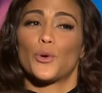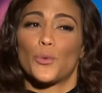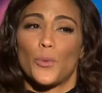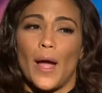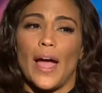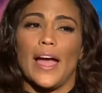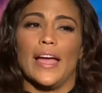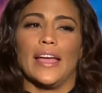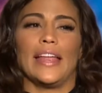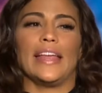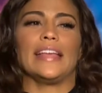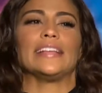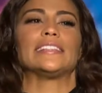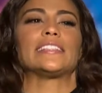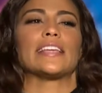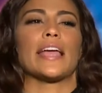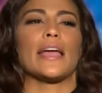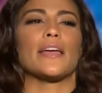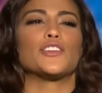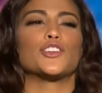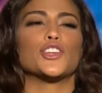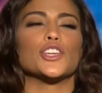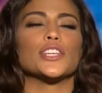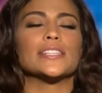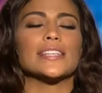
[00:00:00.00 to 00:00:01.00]
you're right.
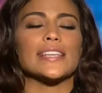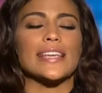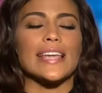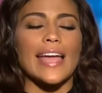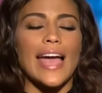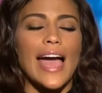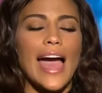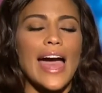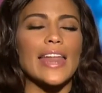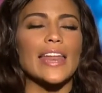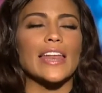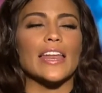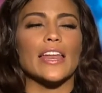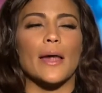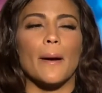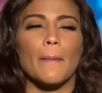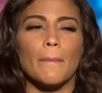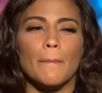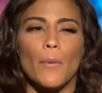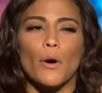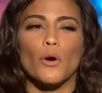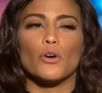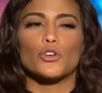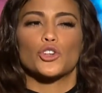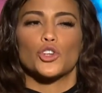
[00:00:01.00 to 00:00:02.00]
It's, she's at an
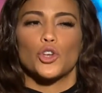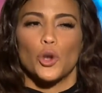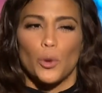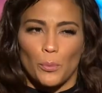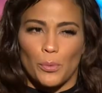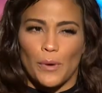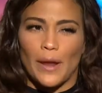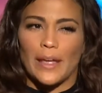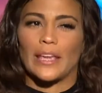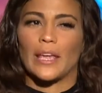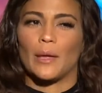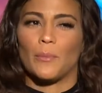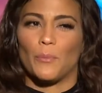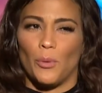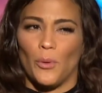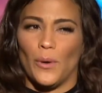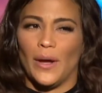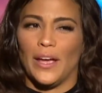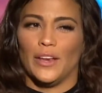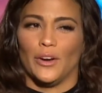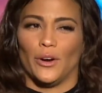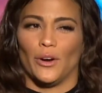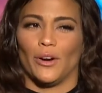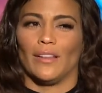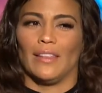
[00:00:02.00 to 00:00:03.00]
emotional breaking
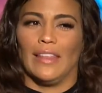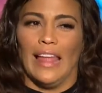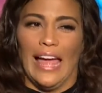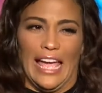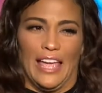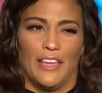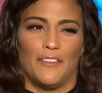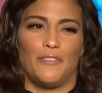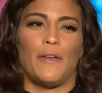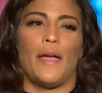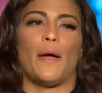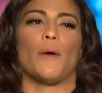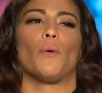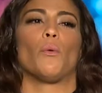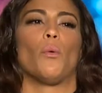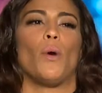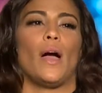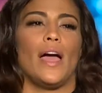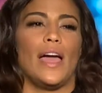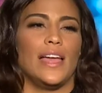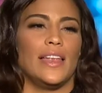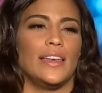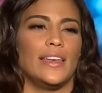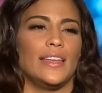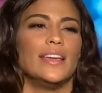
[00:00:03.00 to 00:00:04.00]
point in her life
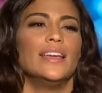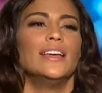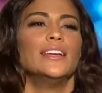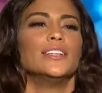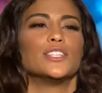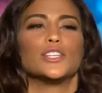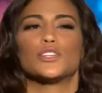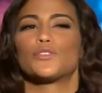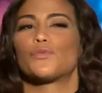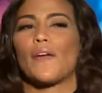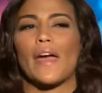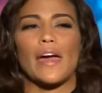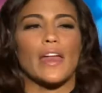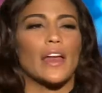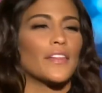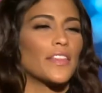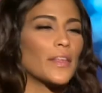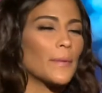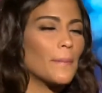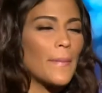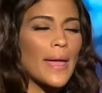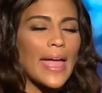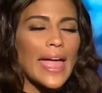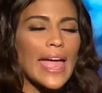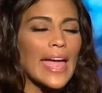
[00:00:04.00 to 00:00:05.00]
when she's found out
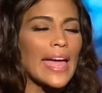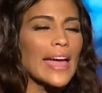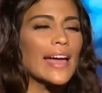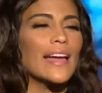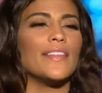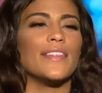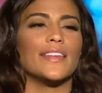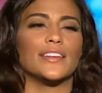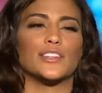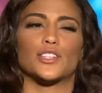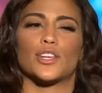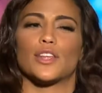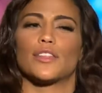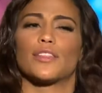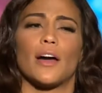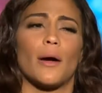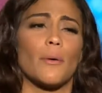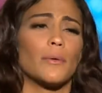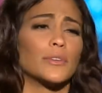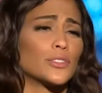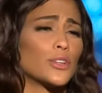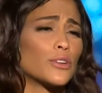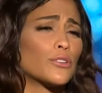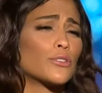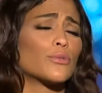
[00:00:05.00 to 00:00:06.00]
the man that she
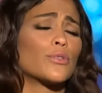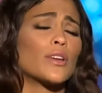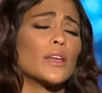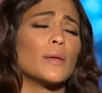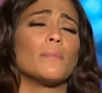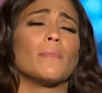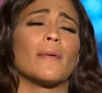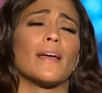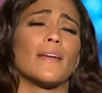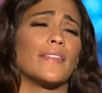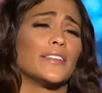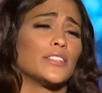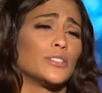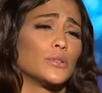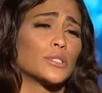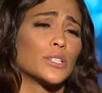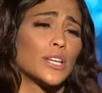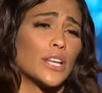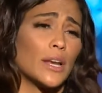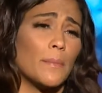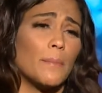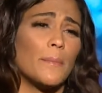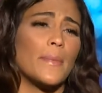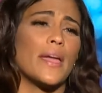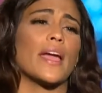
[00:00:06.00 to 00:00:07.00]
thought was her dream man that she was
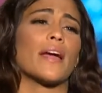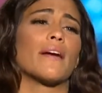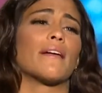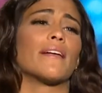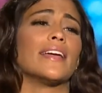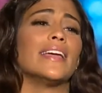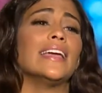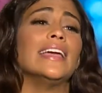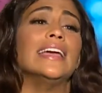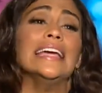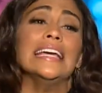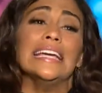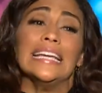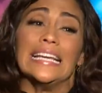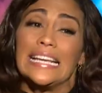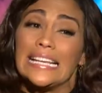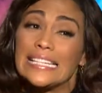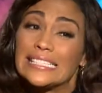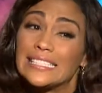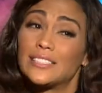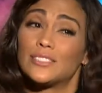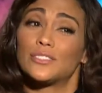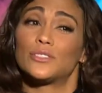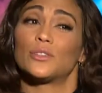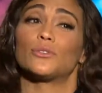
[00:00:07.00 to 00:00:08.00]
going to marry
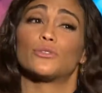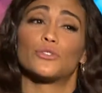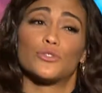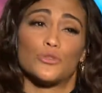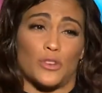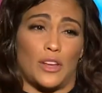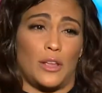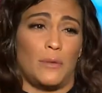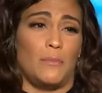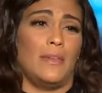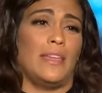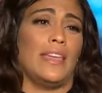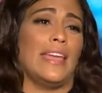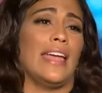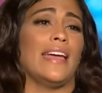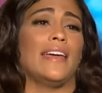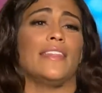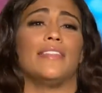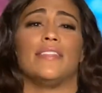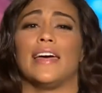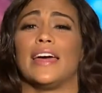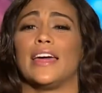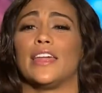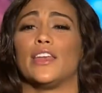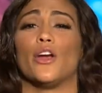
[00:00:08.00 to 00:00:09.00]
isn't so dreamy,
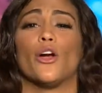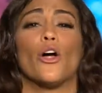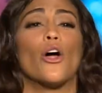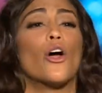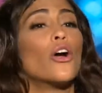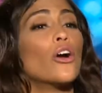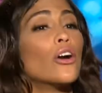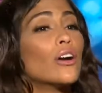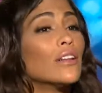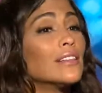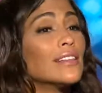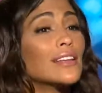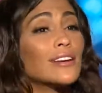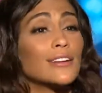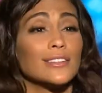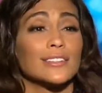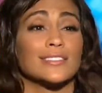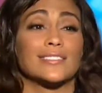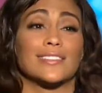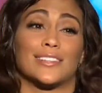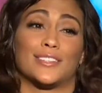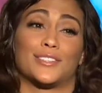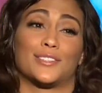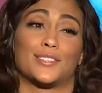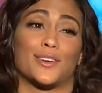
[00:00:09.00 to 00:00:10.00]
and then her little
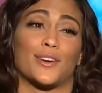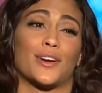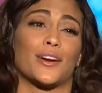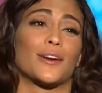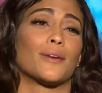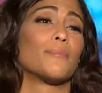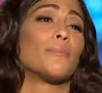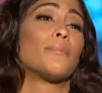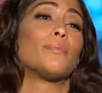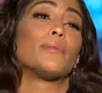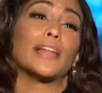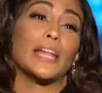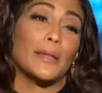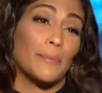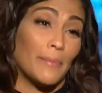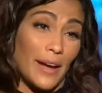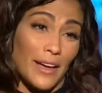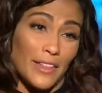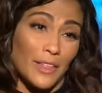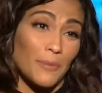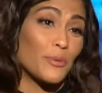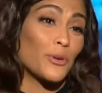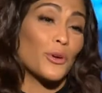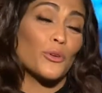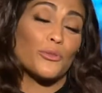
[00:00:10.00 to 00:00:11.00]
sister, played
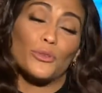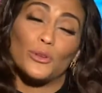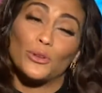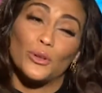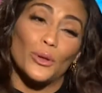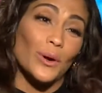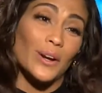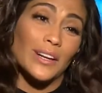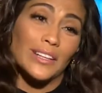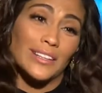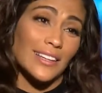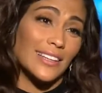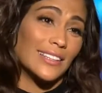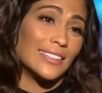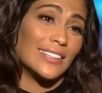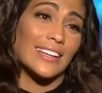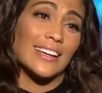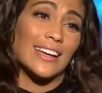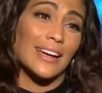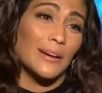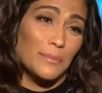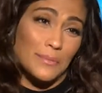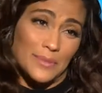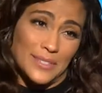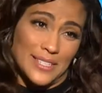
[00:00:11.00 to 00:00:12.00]
by the beautiful Lauren
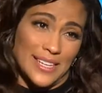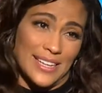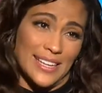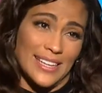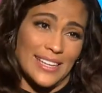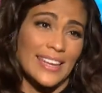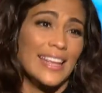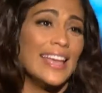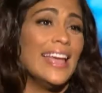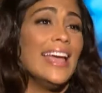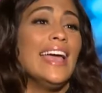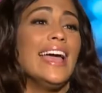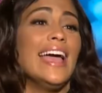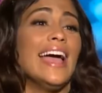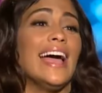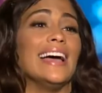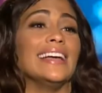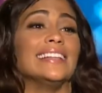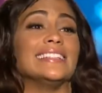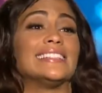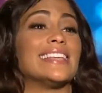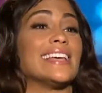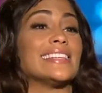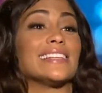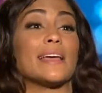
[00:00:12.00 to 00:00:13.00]
London, comes in
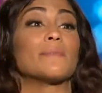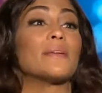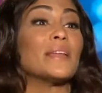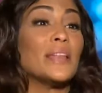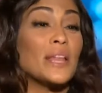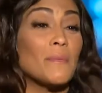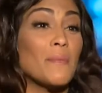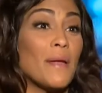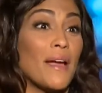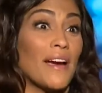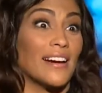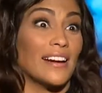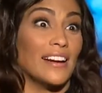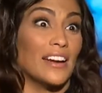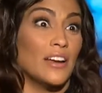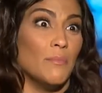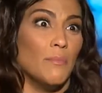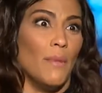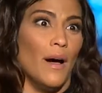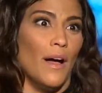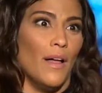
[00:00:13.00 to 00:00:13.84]
and says, "I'm getting married in a